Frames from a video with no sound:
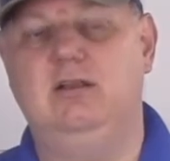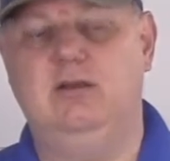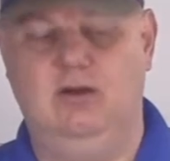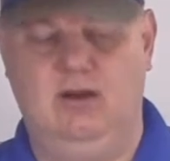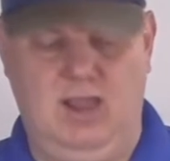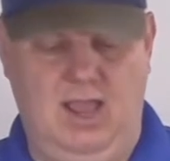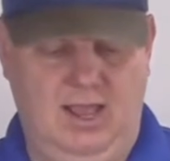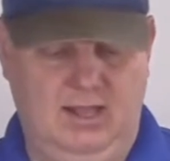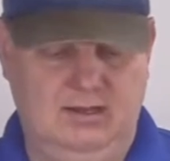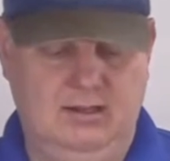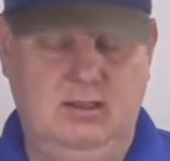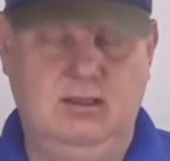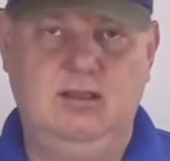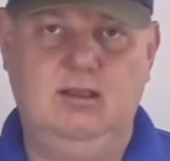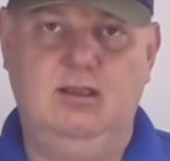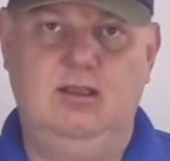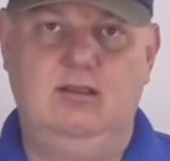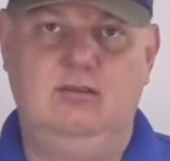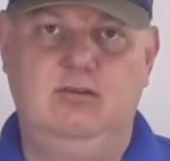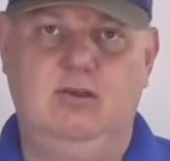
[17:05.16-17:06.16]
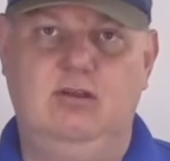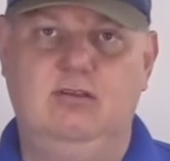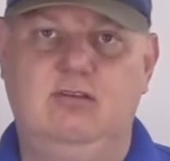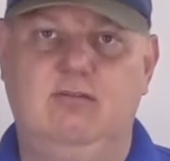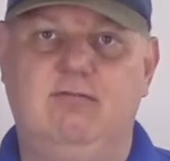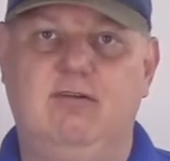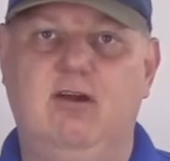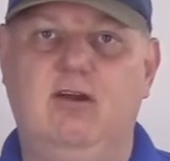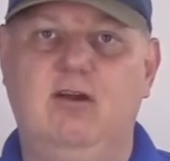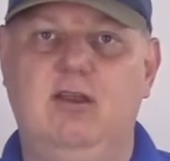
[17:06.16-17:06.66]
you're at. So it's
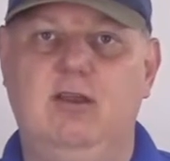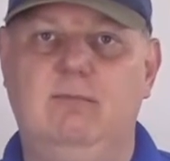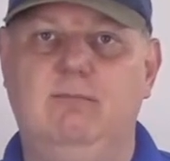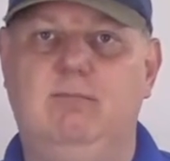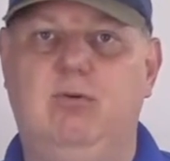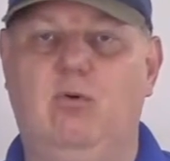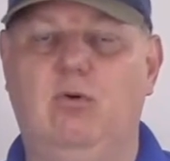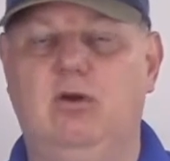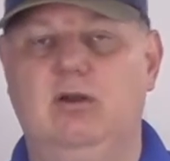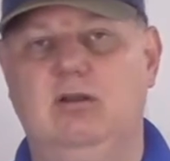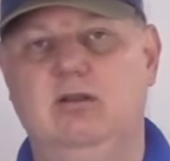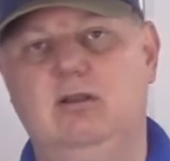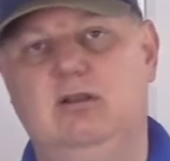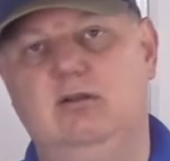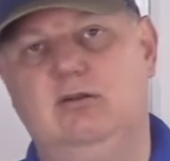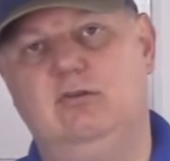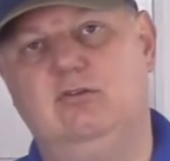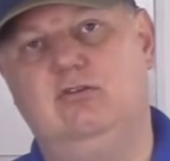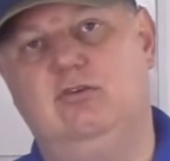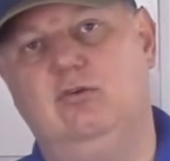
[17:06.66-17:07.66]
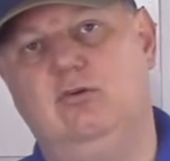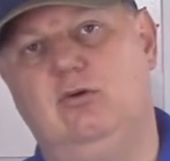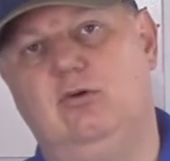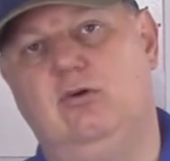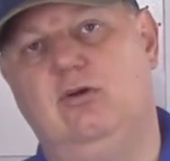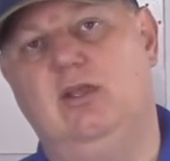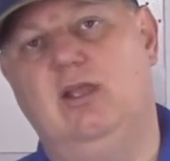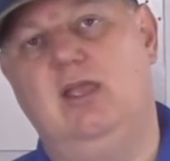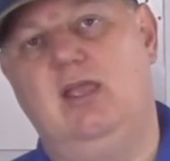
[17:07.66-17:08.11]
a very important little tool.